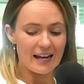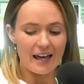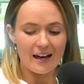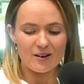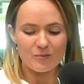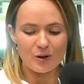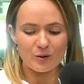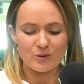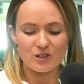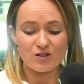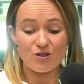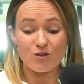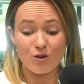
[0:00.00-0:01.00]
And Adam Reynolds
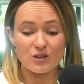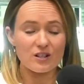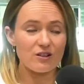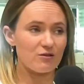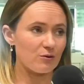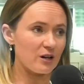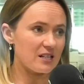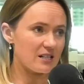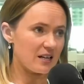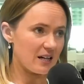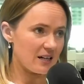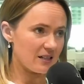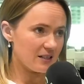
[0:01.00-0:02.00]
is 33
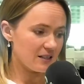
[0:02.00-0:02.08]
today.